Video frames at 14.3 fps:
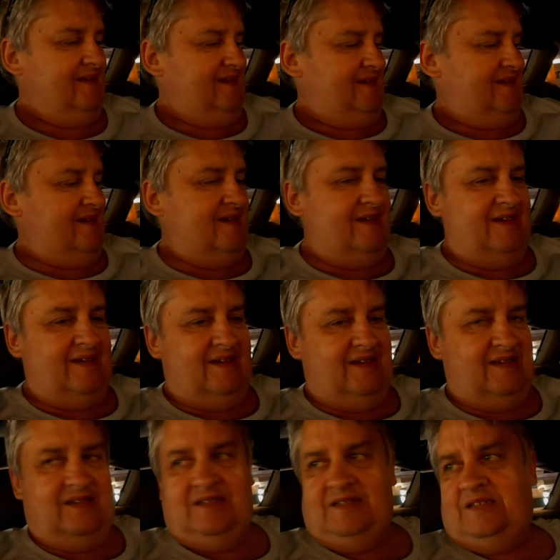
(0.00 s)

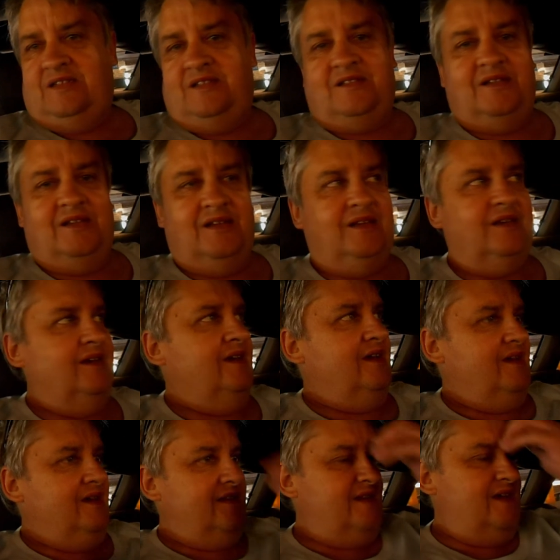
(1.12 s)
Yes.
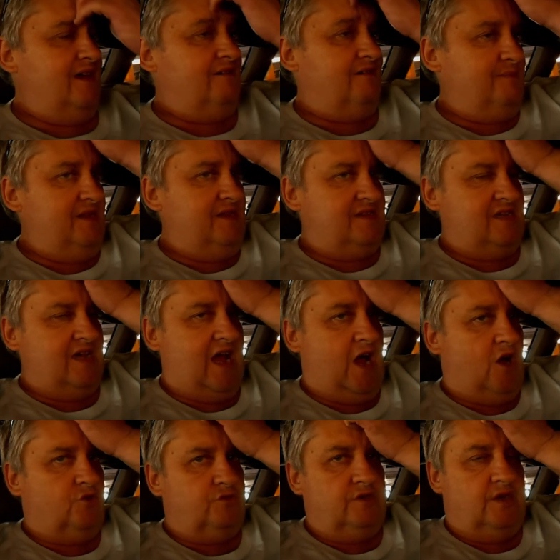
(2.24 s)
Now I'm in
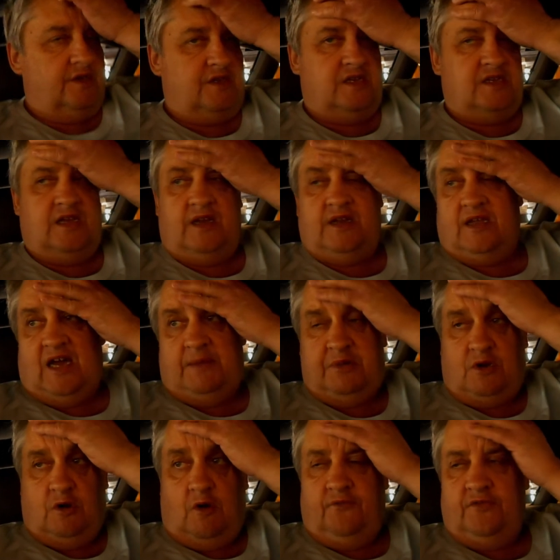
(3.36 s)
town. I just had a cup of
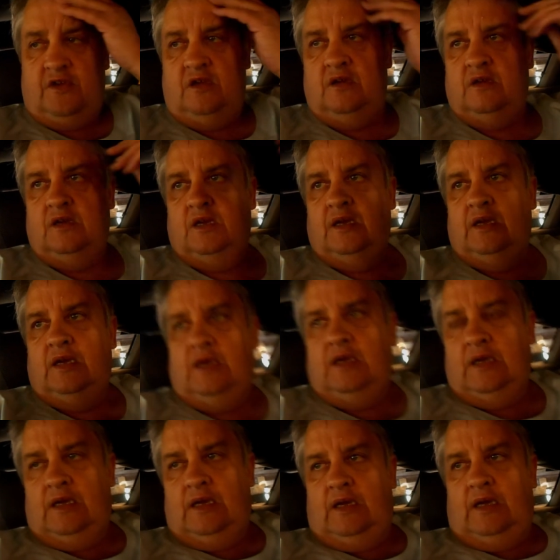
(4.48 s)
coffee
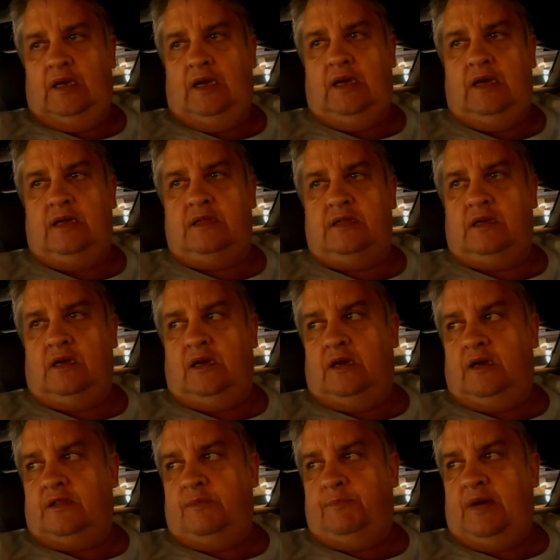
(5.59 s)
at
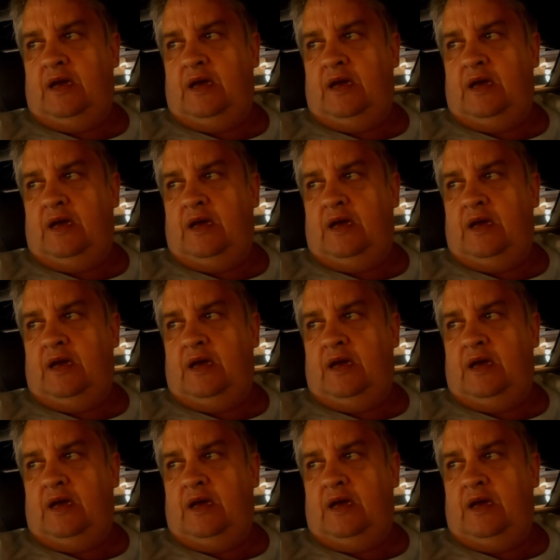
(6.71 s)
the